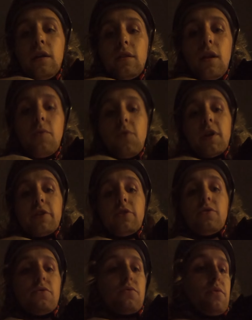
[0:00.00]
that I want
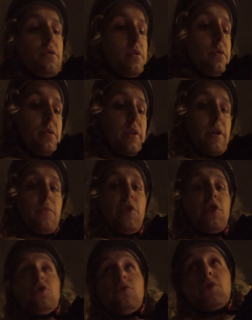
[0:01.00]
to do with
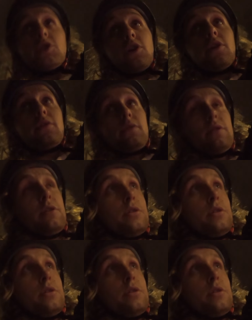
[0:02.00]
a new song,